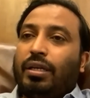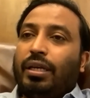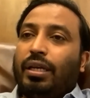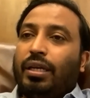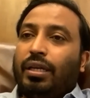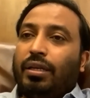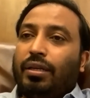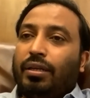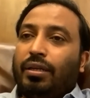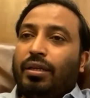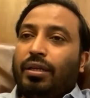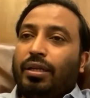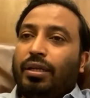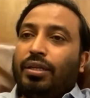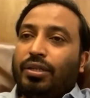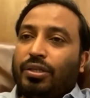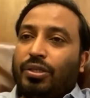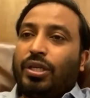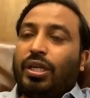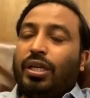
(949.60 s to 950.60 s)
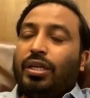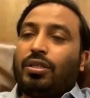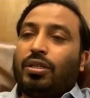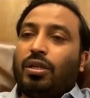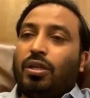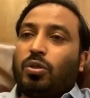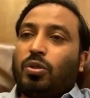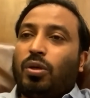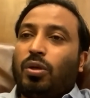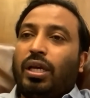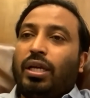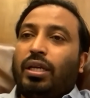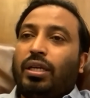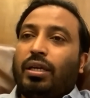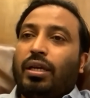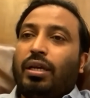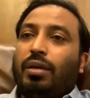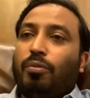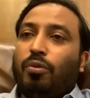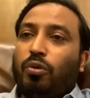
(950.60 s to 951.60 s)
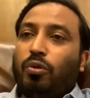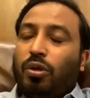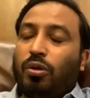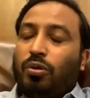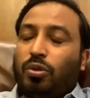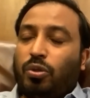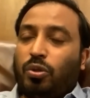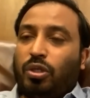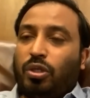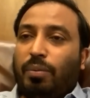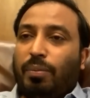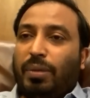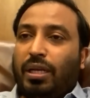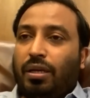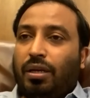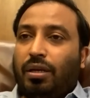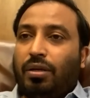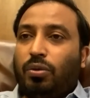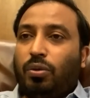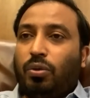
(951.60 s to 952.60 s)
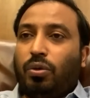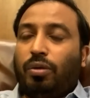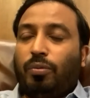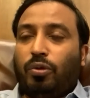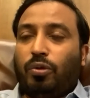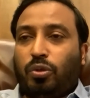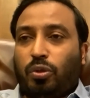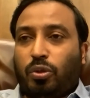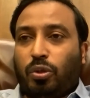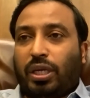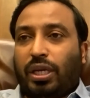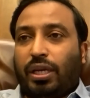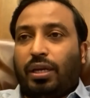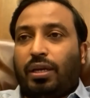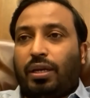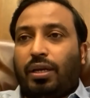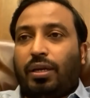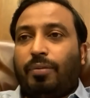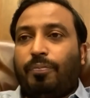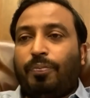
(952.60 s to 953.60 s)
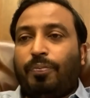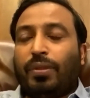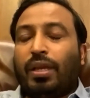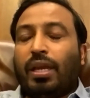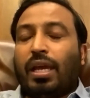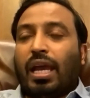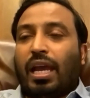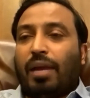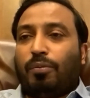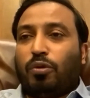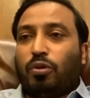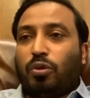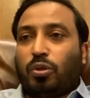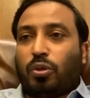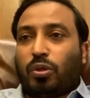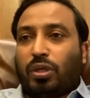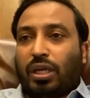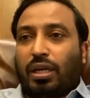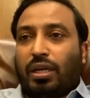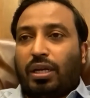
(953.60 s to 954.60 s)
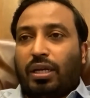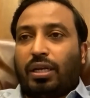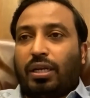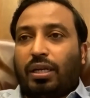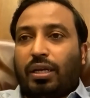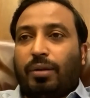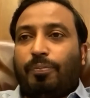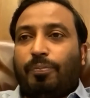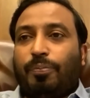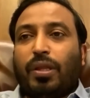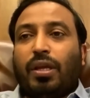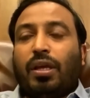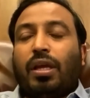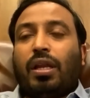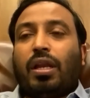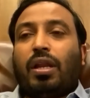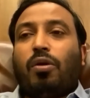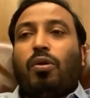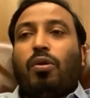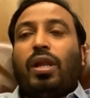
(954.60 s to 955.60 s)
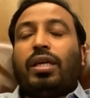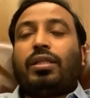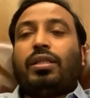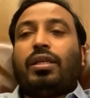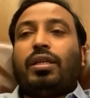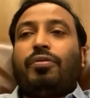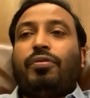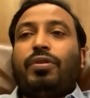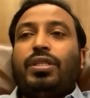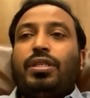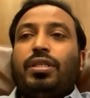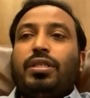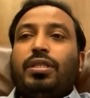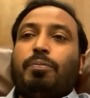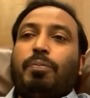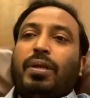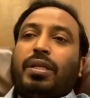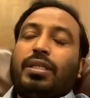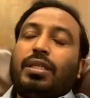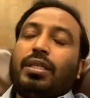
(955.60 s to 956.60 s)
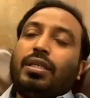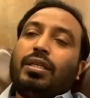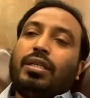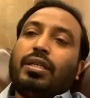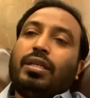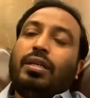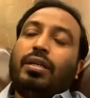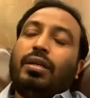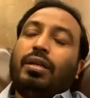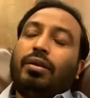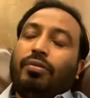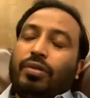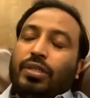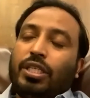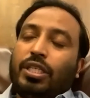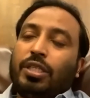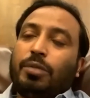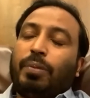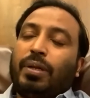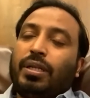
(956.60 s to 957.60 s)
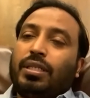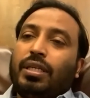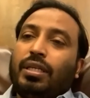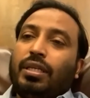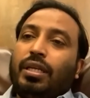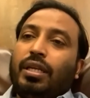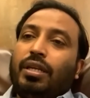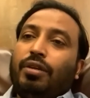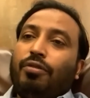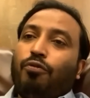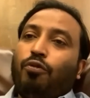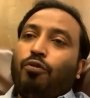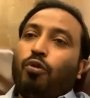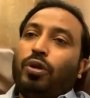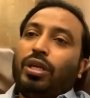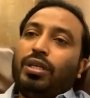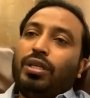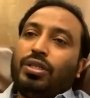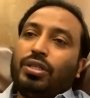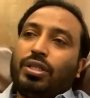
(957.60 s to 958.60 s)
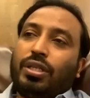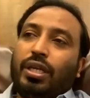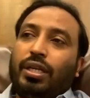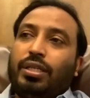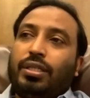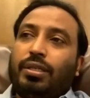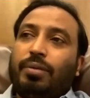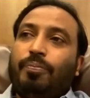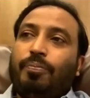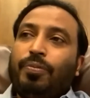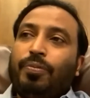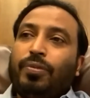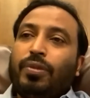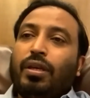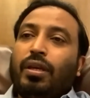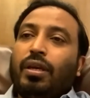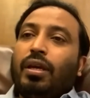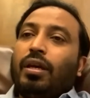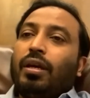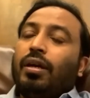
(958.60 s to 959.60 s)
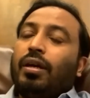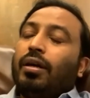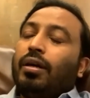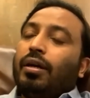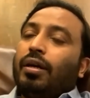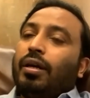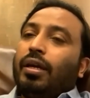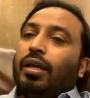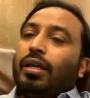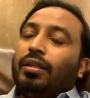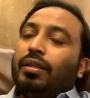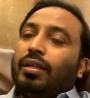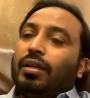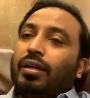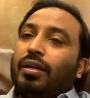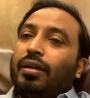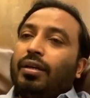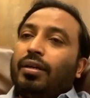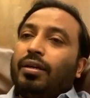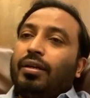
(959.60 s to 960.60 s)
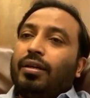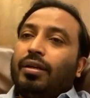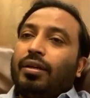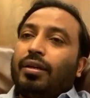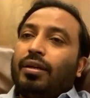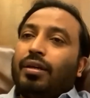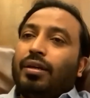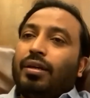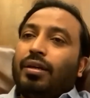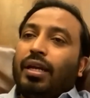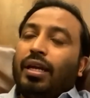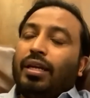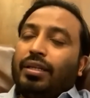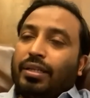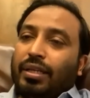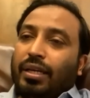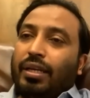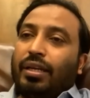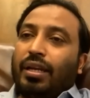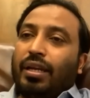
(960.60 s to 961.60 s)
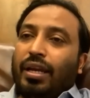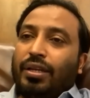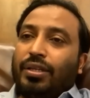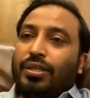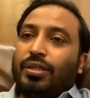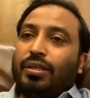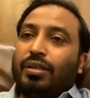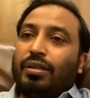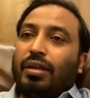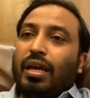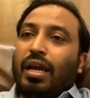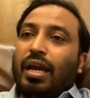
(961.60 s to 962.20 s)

in interstates also. Like I moved out to Tamil Nadu, I moved to Kerala, I moved to Karnataka. Now like that, which is present in 14 states in the entire nation.